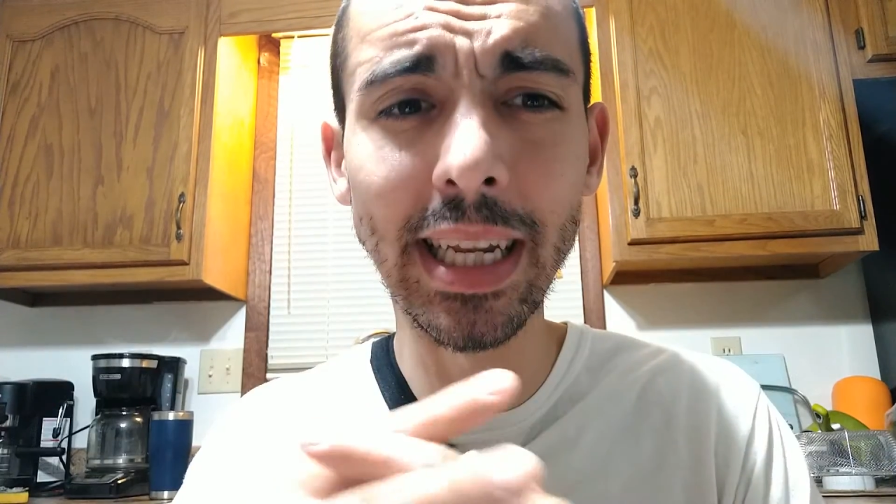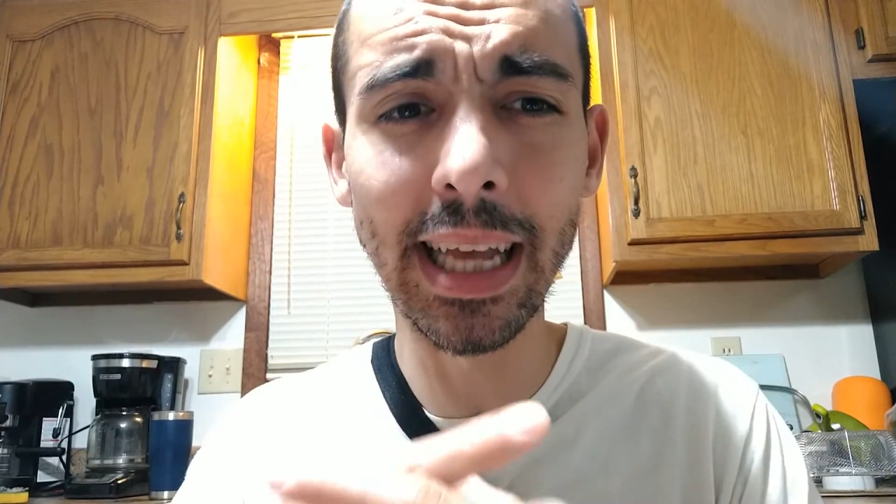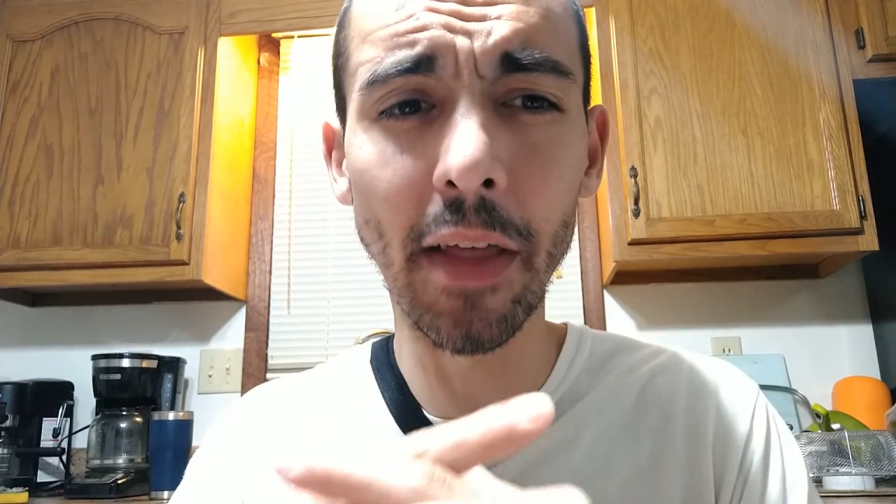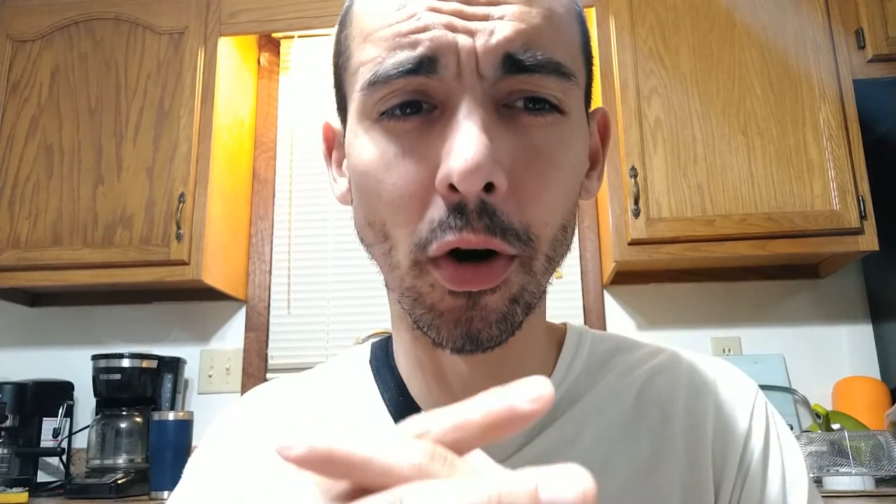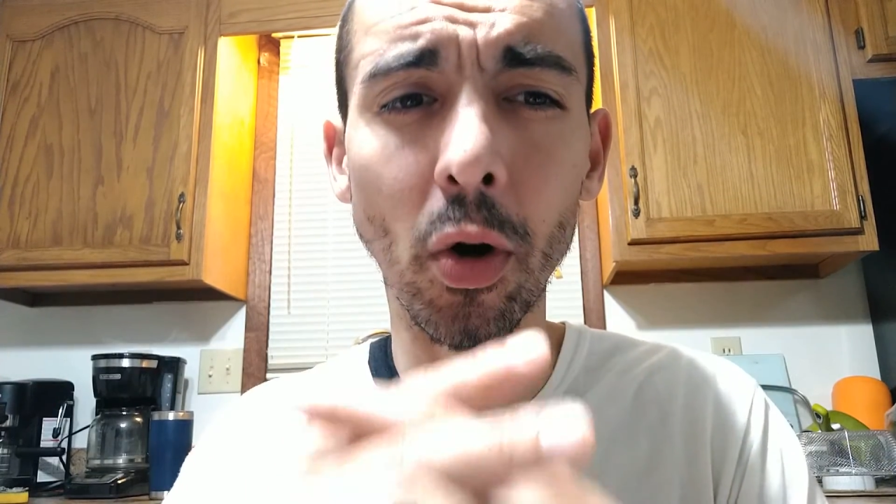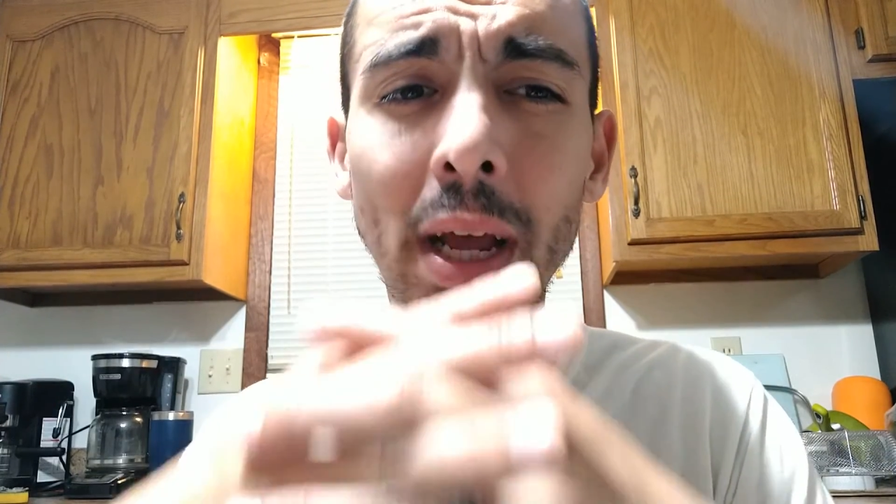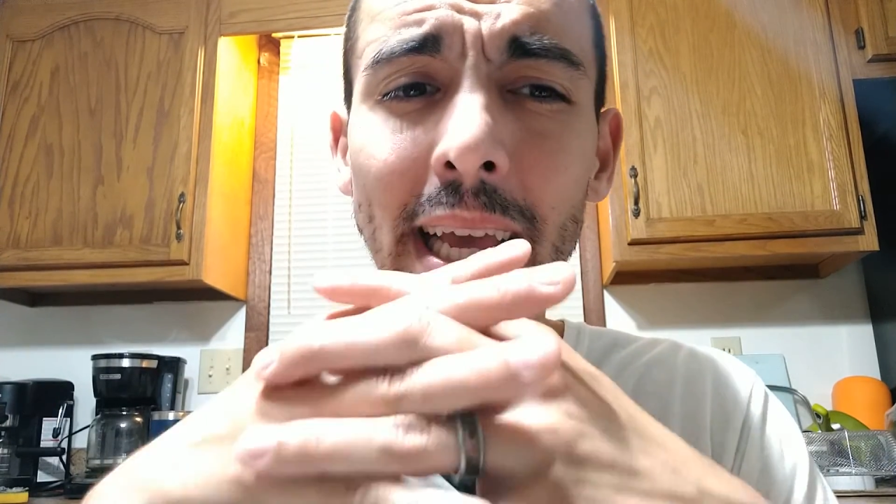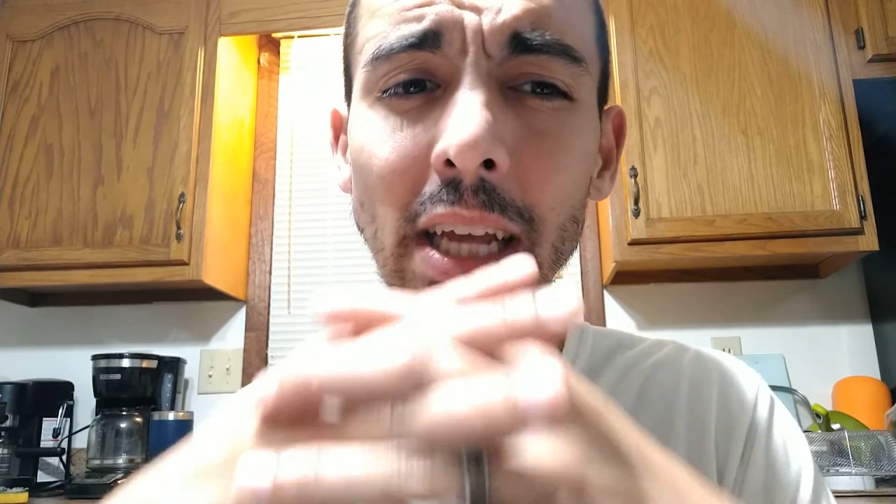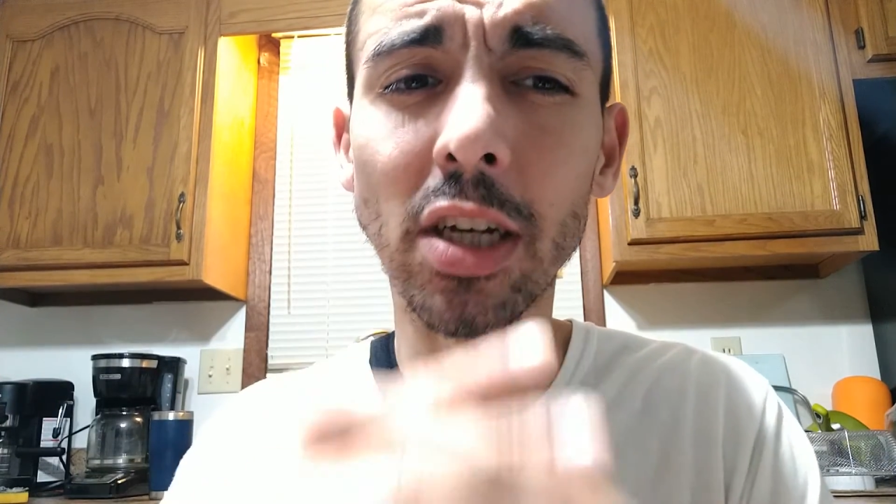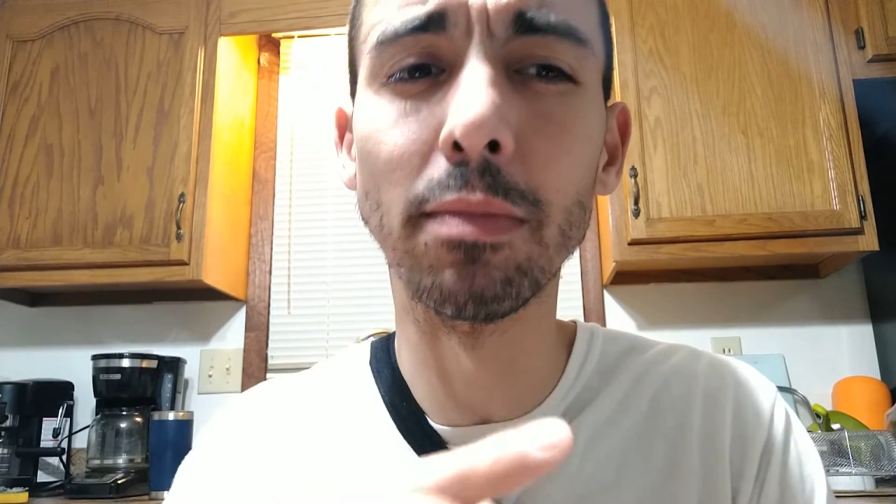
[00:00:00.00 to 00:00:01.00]
together
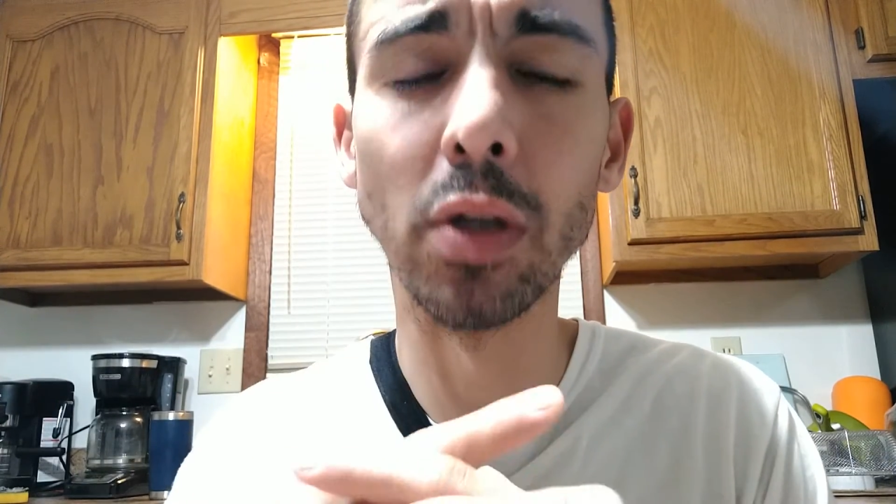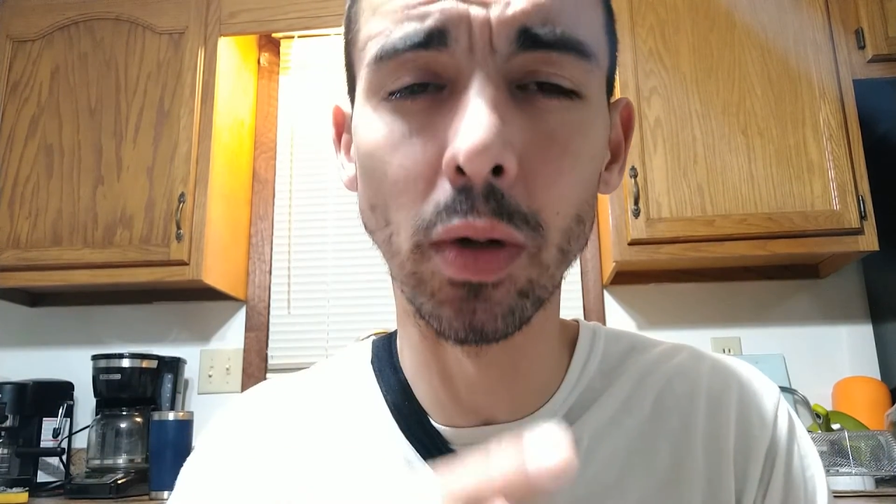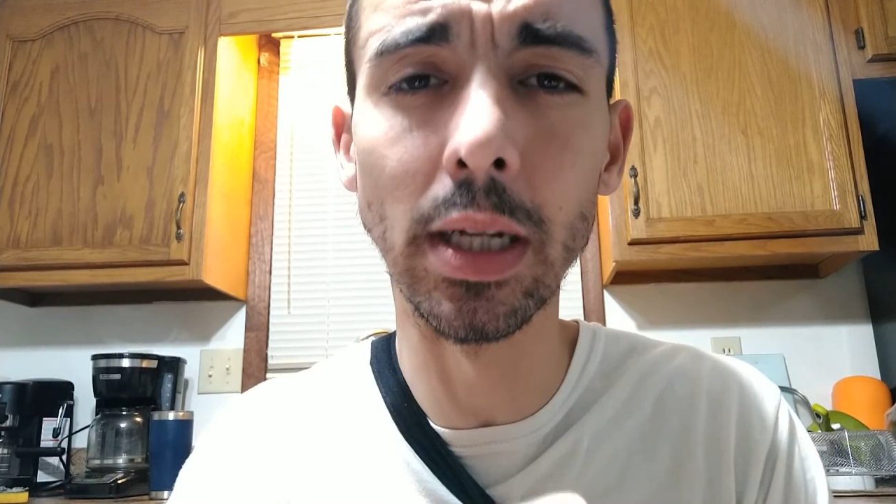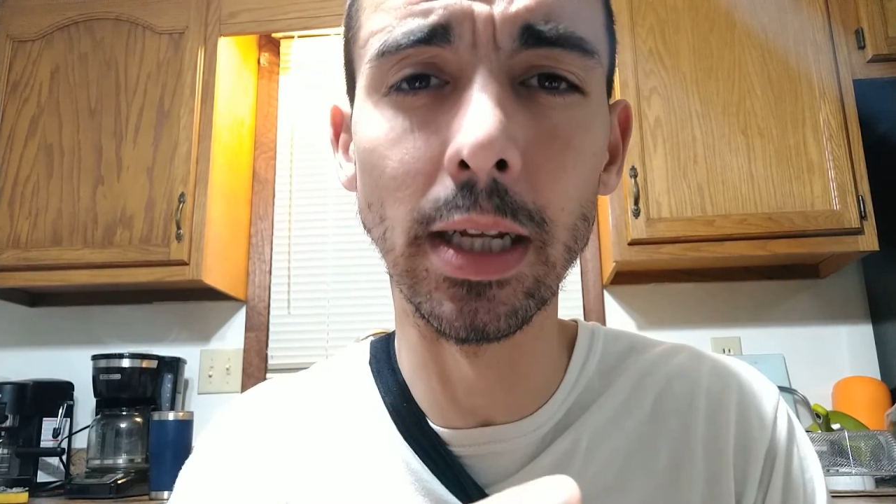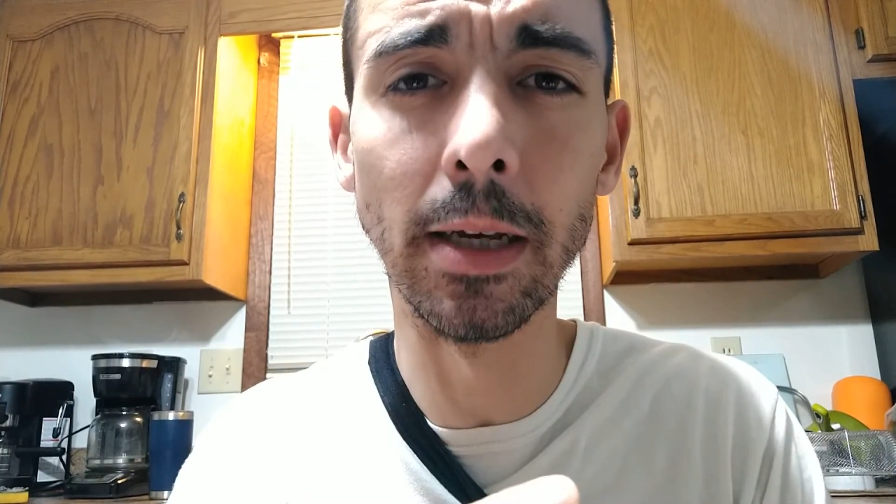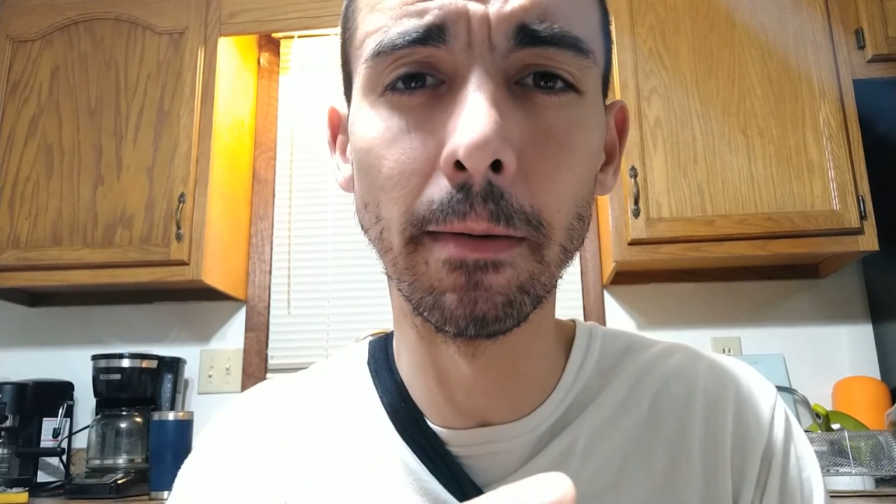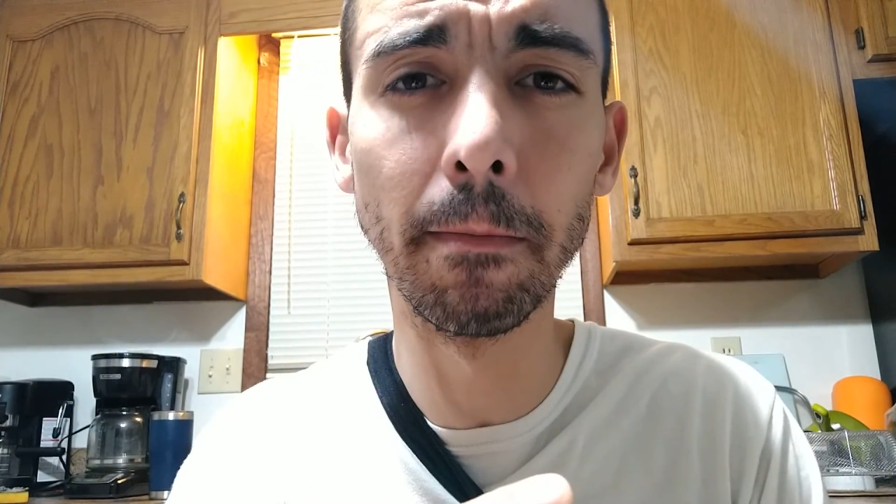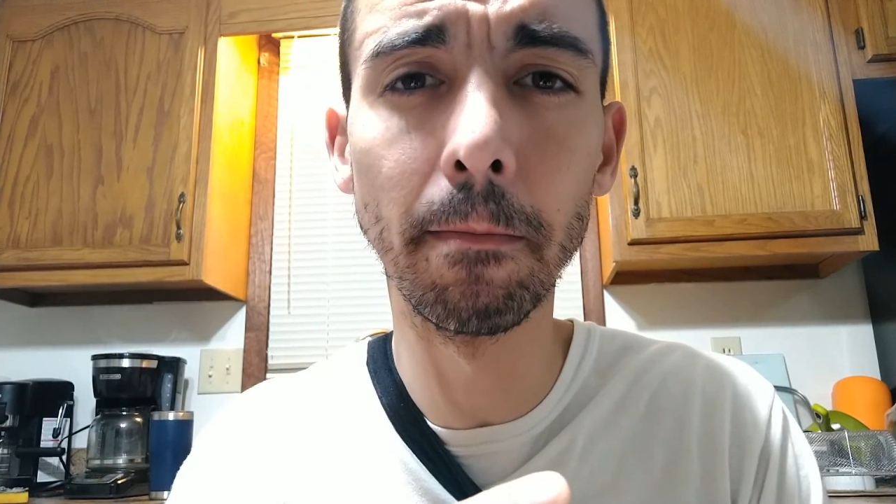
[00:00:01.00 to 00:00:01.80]
in community.